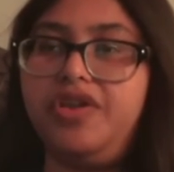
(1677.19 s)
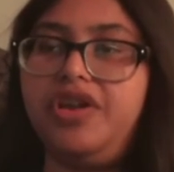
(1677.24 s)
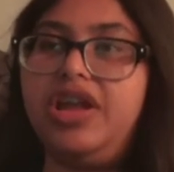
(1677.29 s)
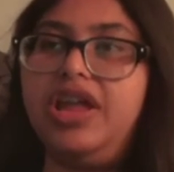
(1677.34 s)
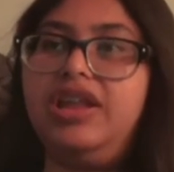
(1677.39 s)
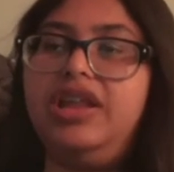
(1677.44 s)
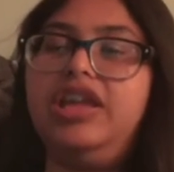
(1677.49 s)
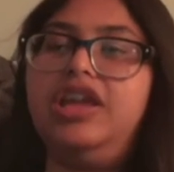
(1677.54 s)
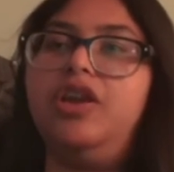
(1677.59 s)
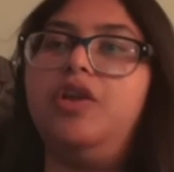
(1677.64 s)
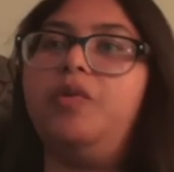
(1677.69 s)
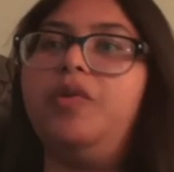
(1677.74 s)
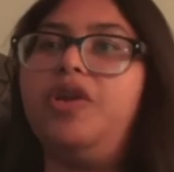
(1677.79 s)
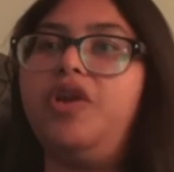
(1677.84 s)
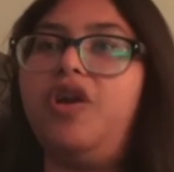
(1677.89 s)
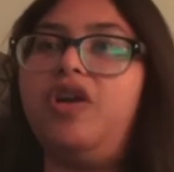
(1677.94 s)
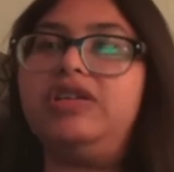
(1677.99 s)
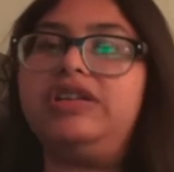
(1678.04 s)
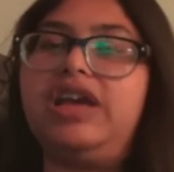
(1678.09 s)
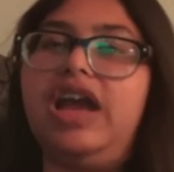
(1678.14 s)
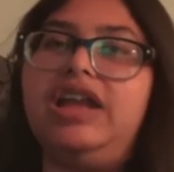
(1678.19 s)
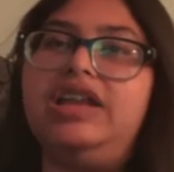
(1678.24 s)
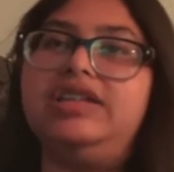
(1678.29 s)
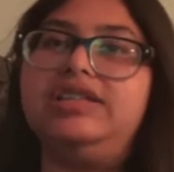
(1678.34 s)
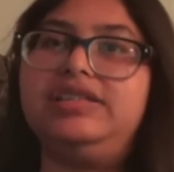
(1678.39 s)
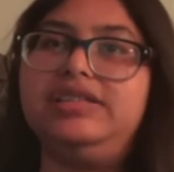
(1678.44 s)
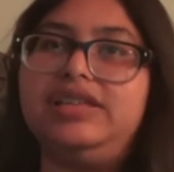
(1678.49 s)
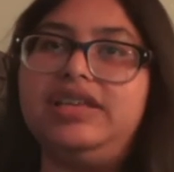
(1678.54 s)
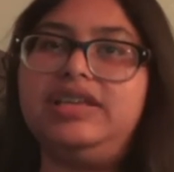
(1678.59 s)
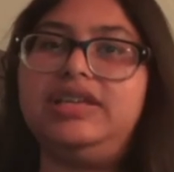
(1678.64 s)
And here we are kind of
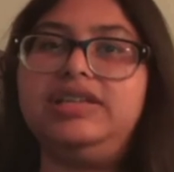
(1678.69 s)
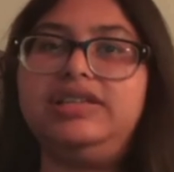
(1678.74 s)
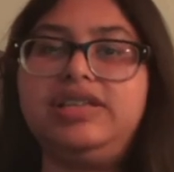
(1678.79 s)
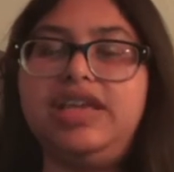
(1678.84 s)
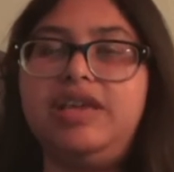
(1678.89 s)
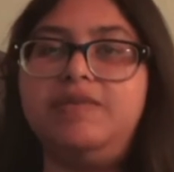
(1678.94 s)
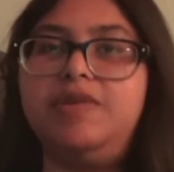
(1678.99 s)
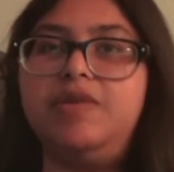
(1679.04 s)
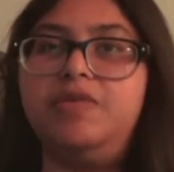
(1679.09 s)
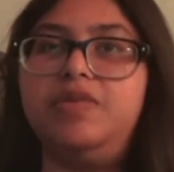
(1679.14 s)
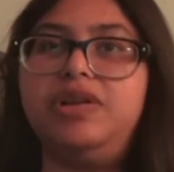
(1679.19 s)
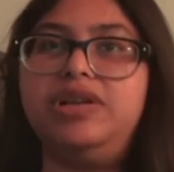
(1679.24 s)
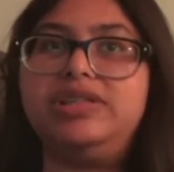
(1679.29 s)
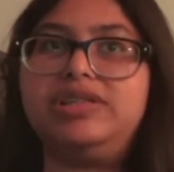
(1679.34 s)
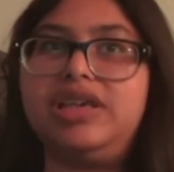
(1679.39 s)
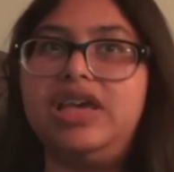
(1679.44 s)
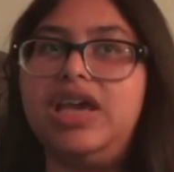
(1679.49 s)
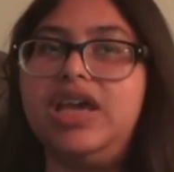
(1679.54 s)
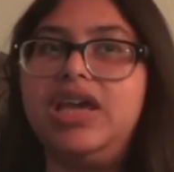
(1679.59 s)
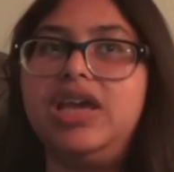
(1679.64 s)
seeing a Daemon where it's like